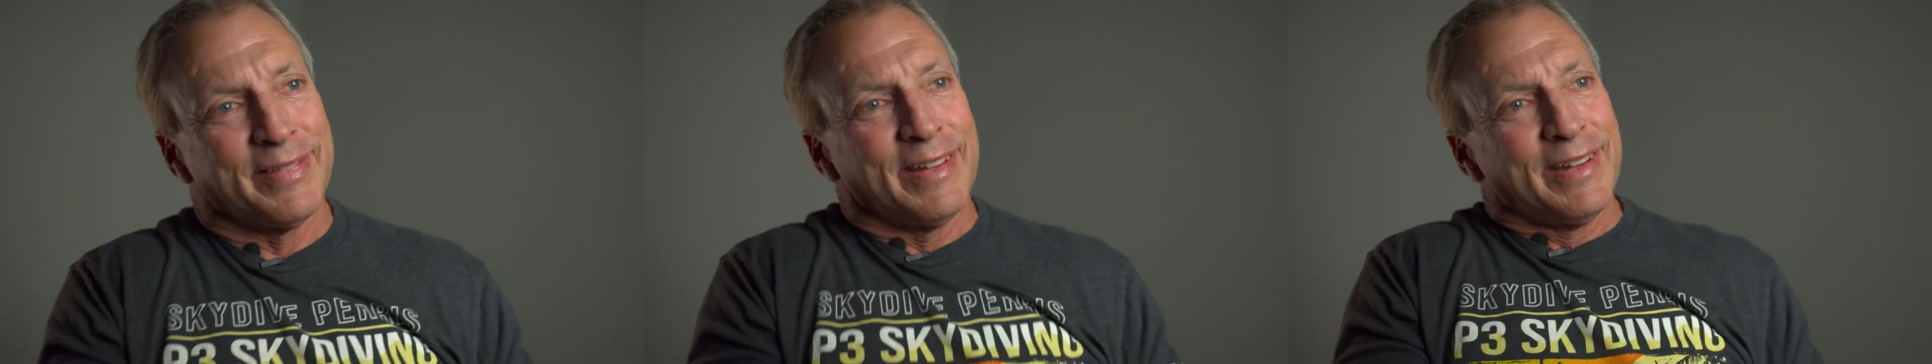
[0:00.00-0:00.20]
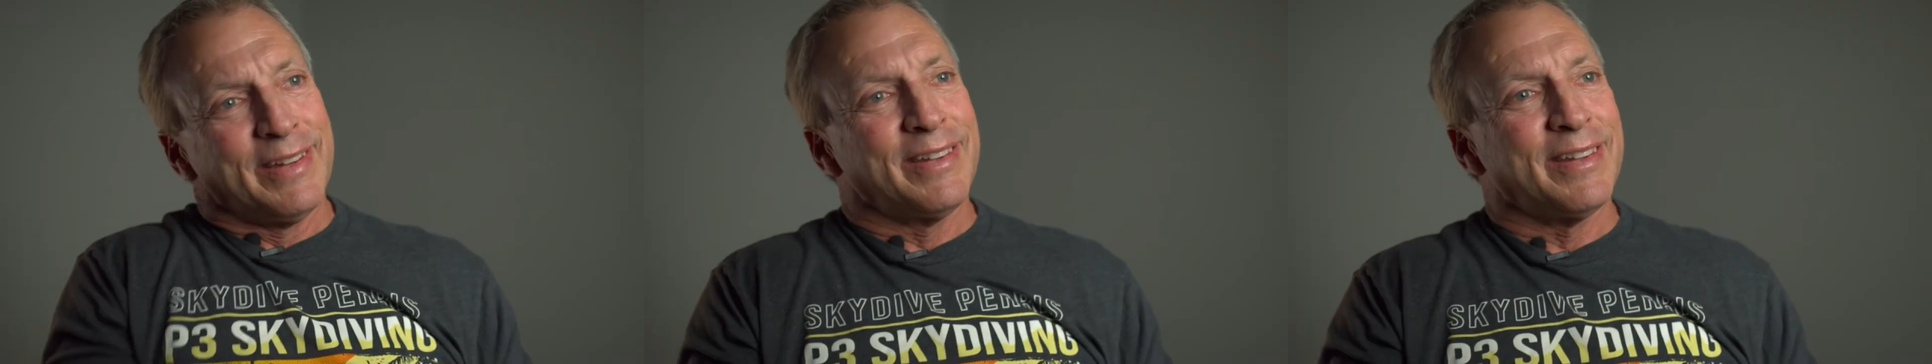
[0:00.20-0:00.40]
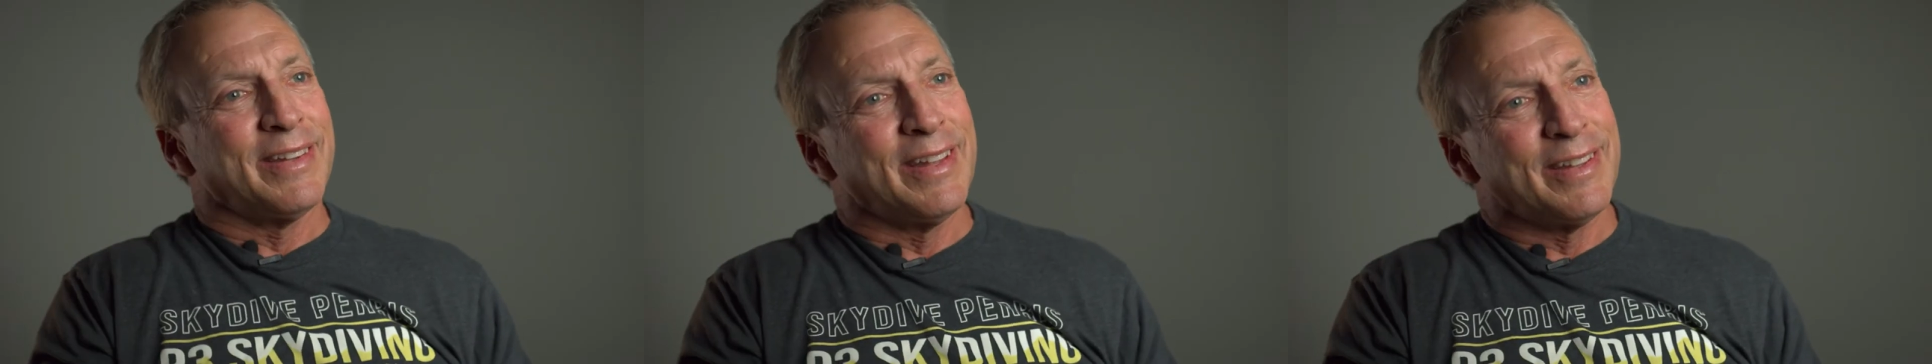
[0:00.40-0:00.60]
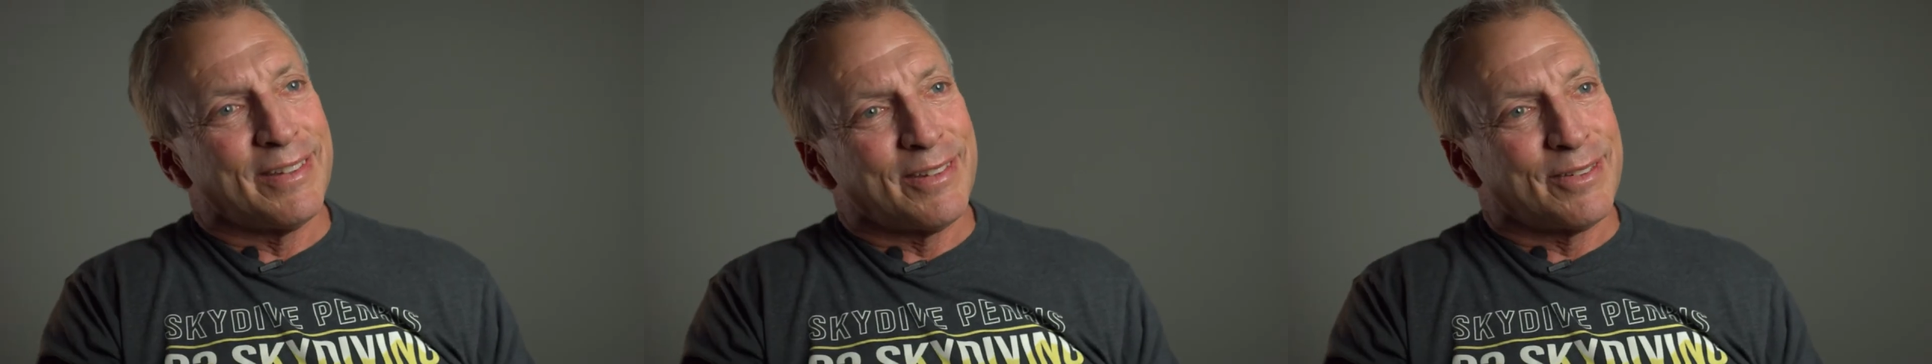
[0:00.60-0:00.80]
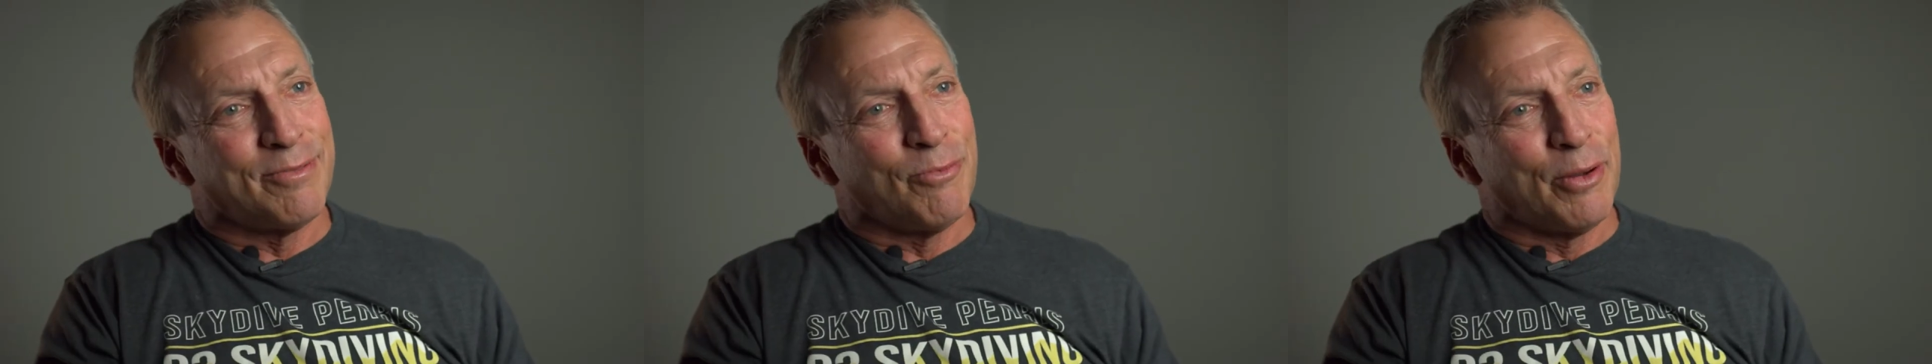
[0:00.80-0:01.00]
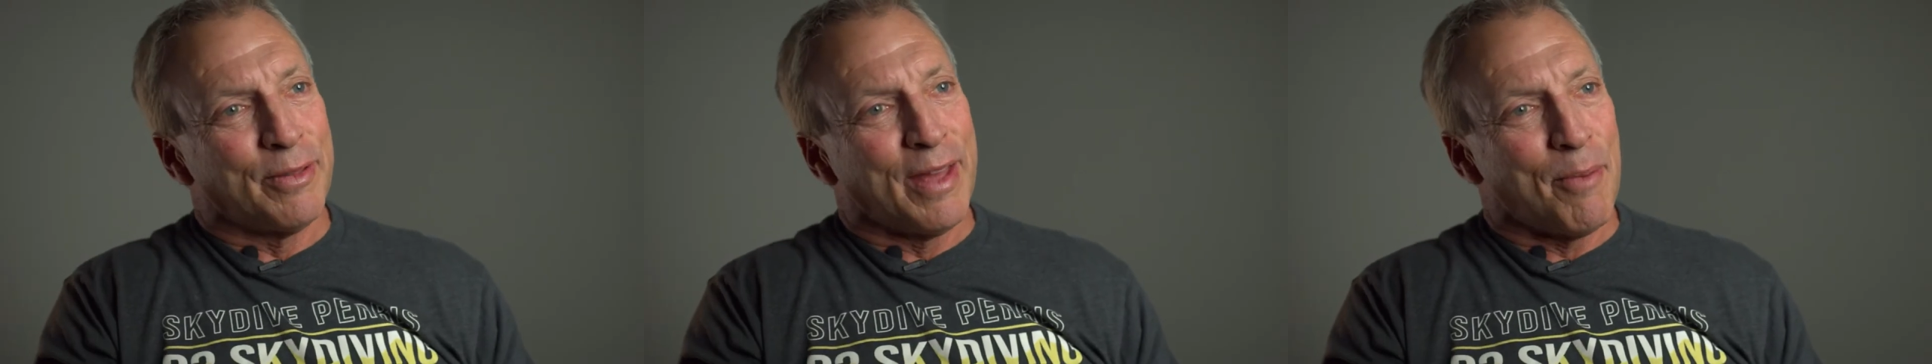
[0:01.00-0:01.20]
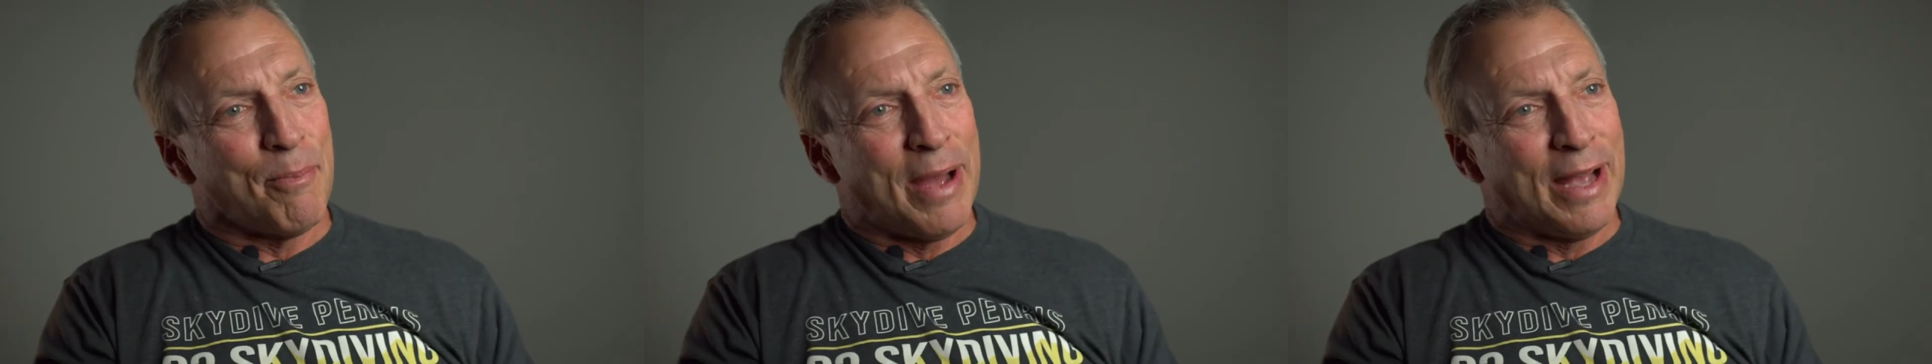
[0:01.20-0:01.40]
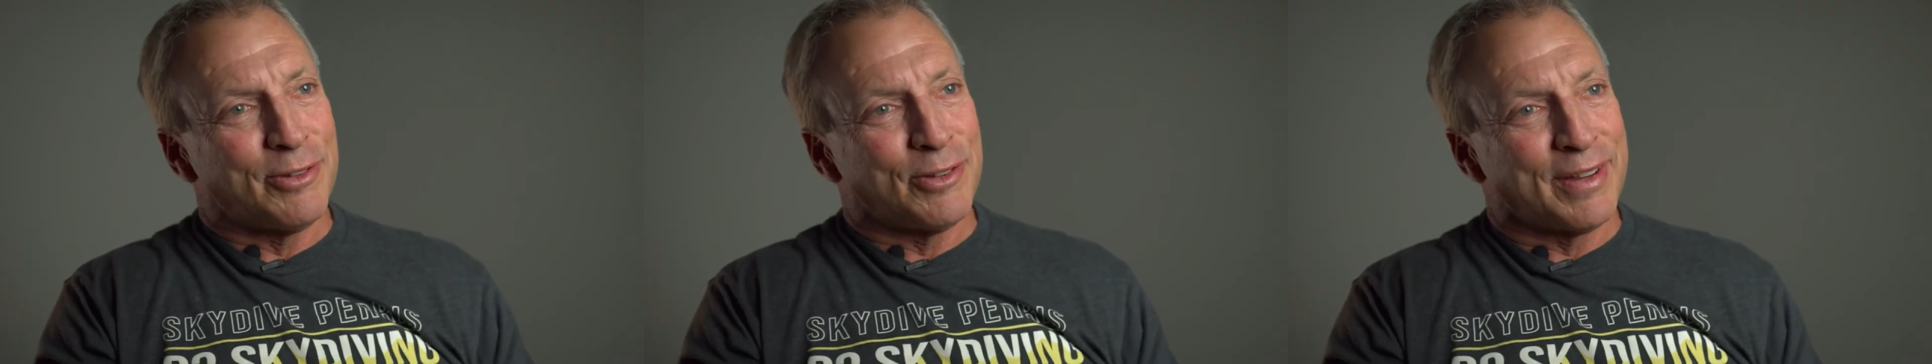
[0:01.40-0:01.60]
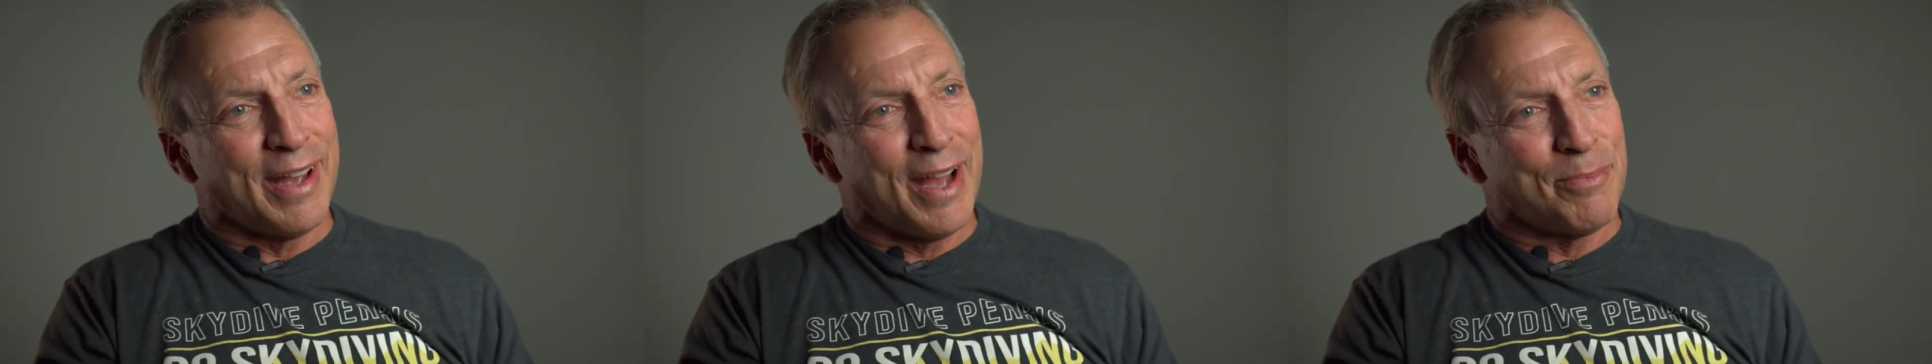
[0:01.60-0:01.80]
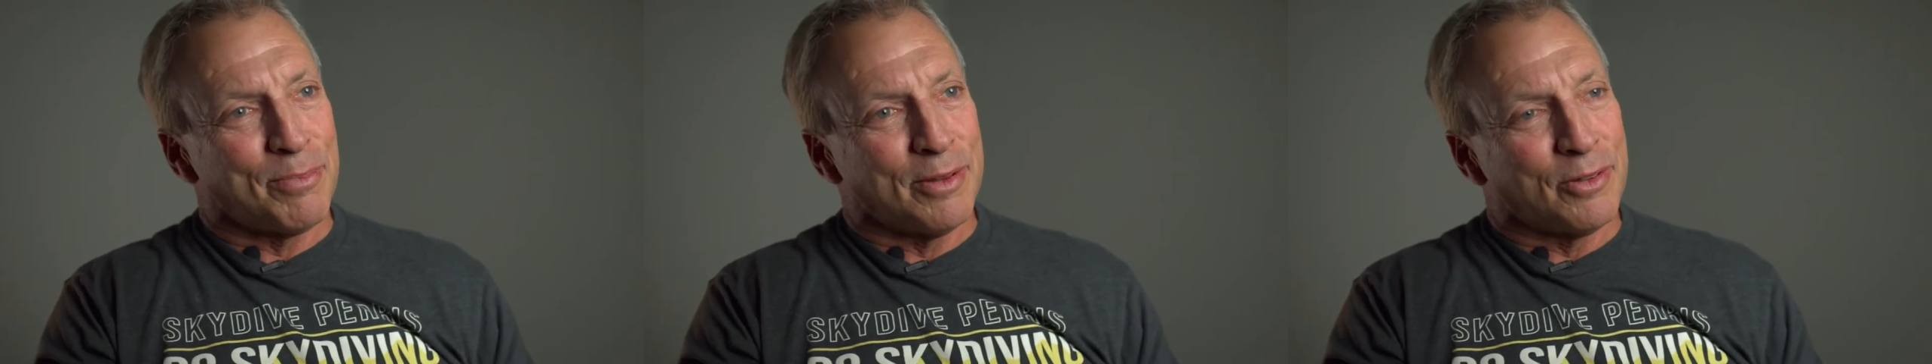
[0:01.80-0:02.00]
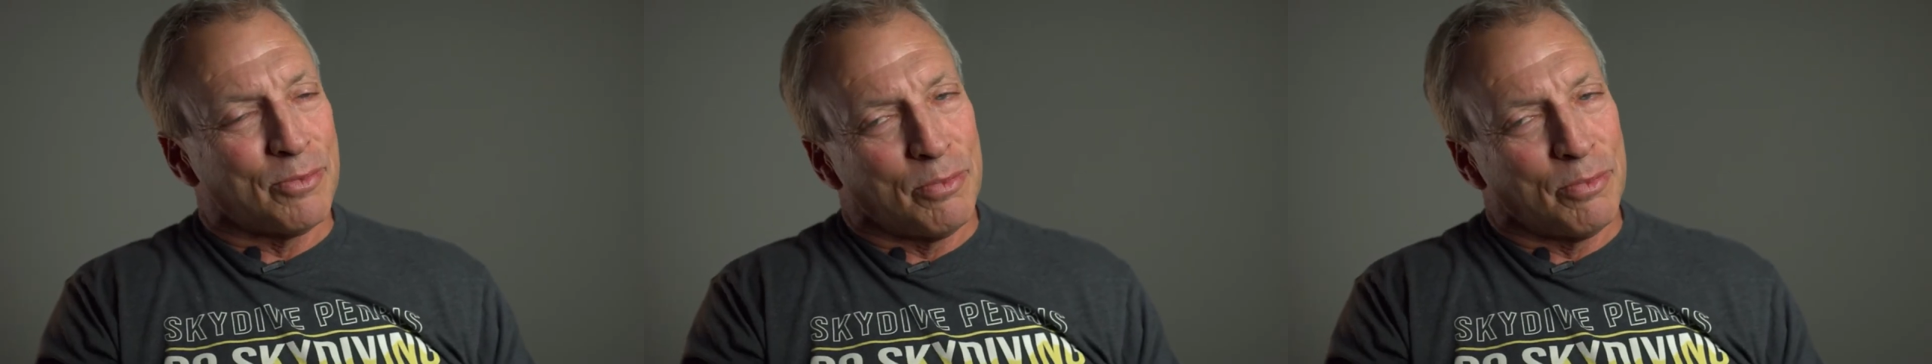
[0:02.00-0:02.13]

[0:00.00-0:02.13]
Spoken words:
and then it's when that magic happens.